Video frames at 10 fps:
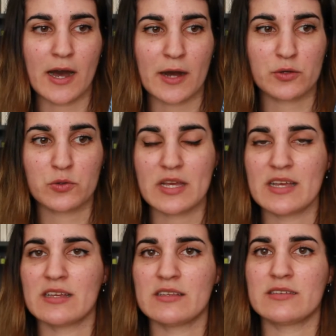who
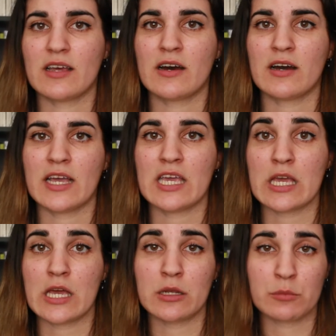is
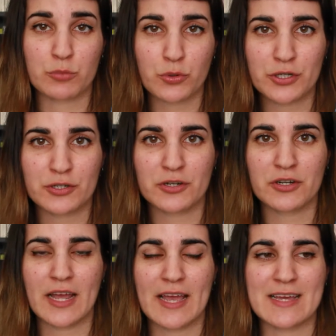an
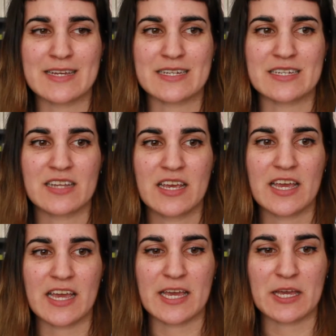embroiderer and
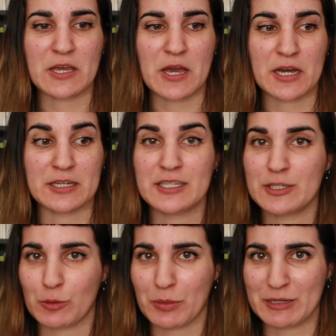a
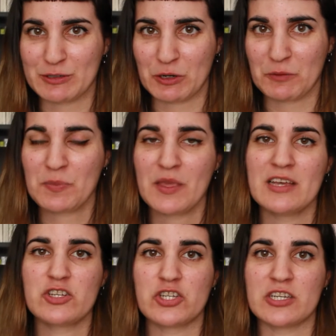needle painter.
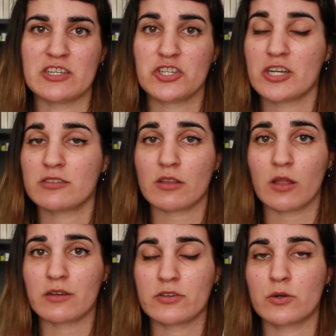She shares a
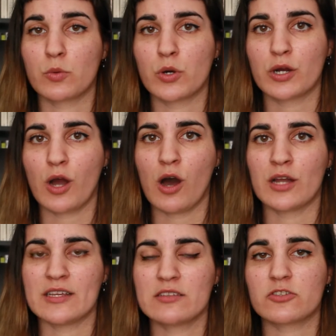lot of her work
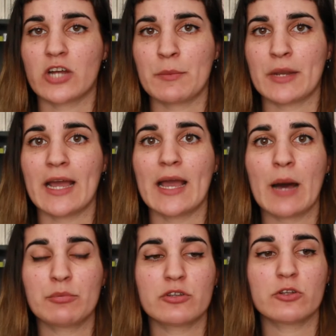on Instagram, and I
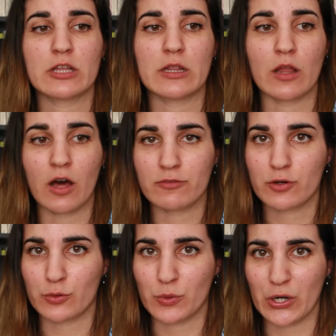absolutely love
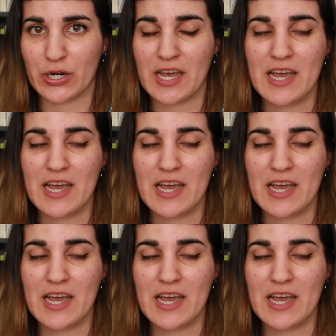her work.